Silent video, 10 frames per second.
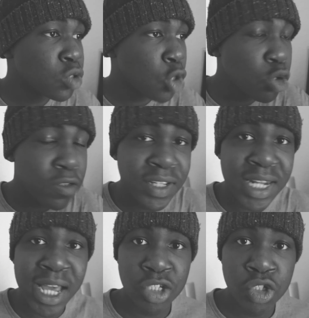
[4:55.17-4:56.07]
cultivate
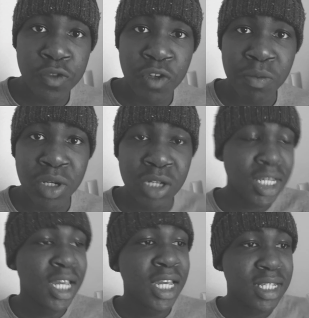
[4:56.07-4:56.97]
the attitude from, because
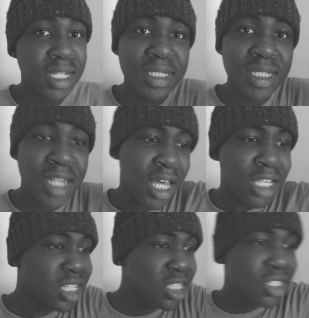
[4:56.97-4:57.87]
they see that
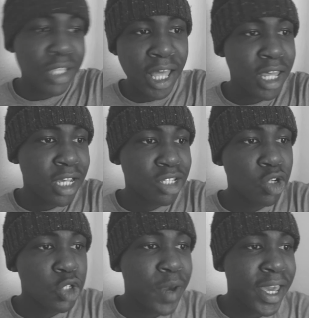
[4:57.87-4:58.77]
that the
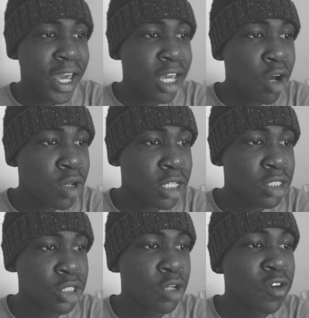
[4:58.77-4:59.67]
only way a girl can
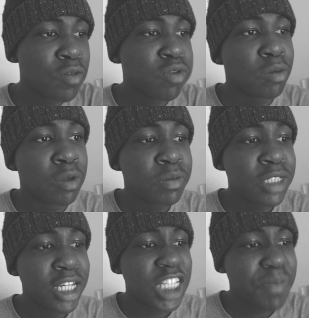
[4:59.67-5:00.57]
solve her problems
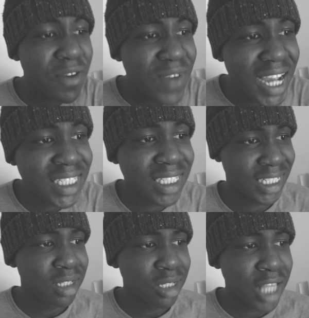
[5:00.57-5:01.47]
is by fighting.
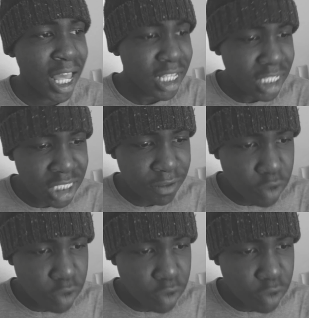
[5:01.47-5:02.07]
That instead of